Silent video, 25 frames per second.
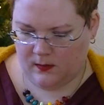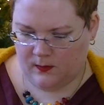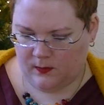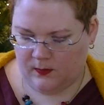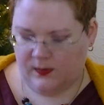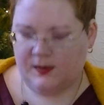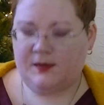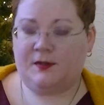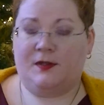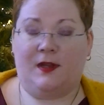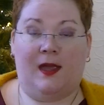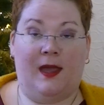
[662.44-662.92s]

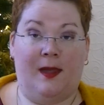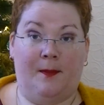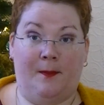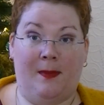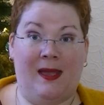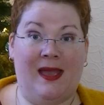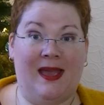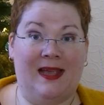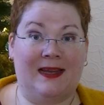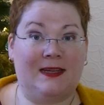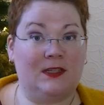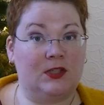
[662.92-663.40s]
Which I'm
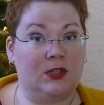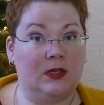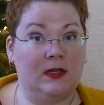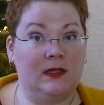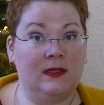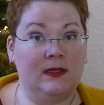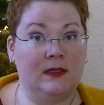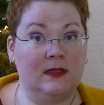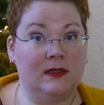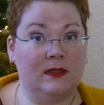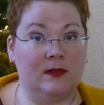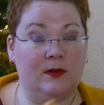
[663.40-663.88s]

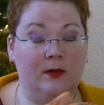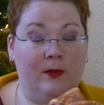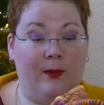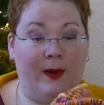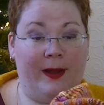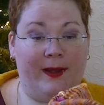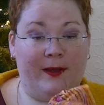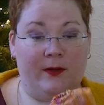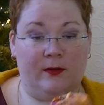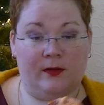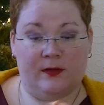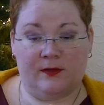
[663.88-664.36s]
actually
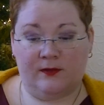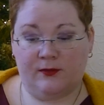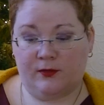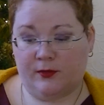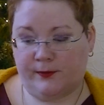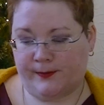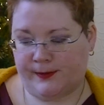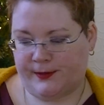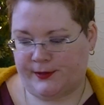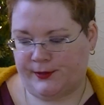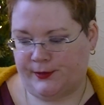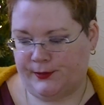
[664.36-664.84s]
quite looking
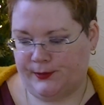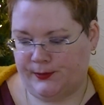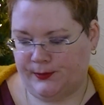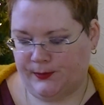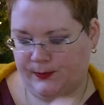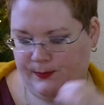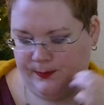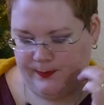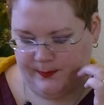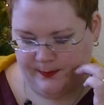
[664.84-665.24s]
forward to.